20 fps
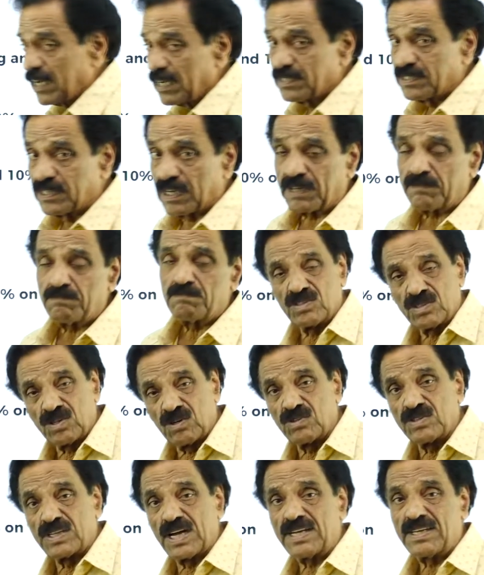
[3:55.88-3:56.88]
reserve,
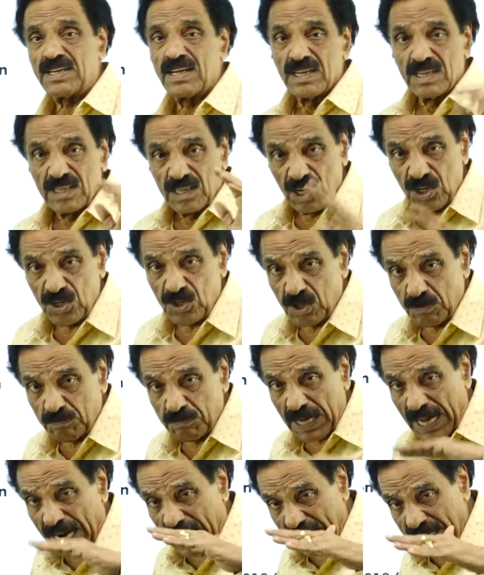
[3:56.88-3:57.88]
so that it should
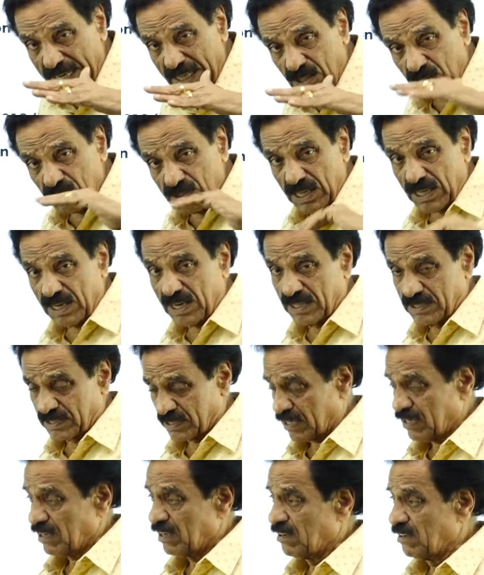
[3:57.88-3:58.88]
be added to general
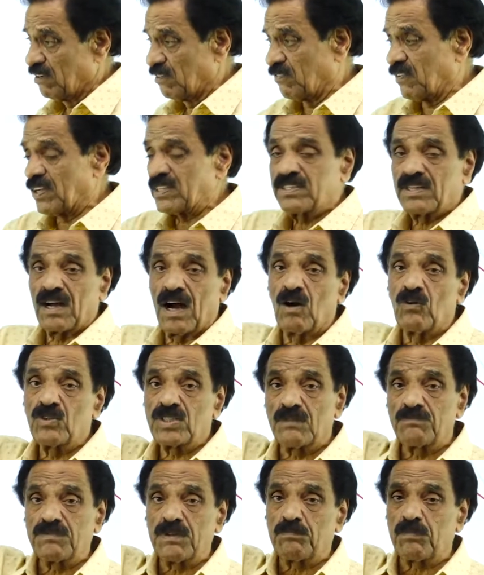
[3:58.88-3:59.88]
reserve. First, out
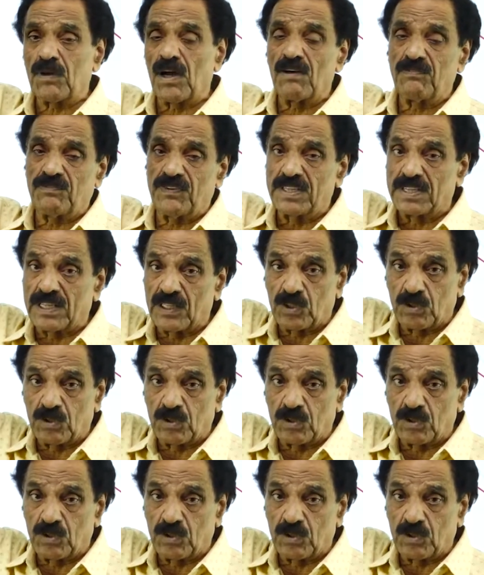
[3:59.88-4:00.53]
of the profit, that